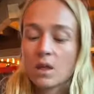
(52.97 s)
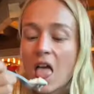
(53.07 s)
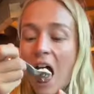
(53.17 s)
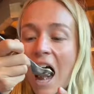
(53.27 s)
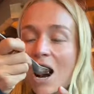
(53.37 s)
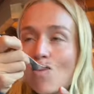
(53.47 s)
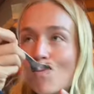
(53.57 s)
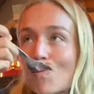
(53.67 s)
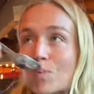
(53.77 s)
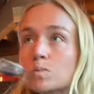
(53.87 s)
of mixed it
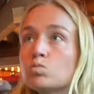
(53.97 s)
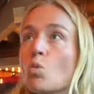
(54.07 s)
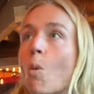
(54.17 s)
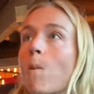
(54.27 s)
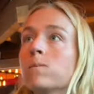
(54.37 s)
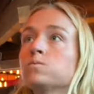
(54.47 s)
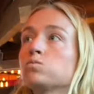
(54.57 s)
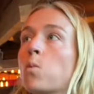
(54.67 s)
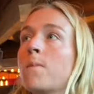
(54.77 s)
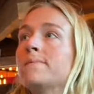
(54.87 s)
together, sort of
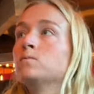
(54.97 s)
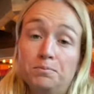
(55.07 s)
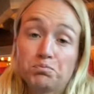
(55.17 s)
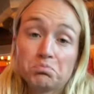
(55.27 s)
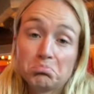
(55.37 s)
like a scramble, but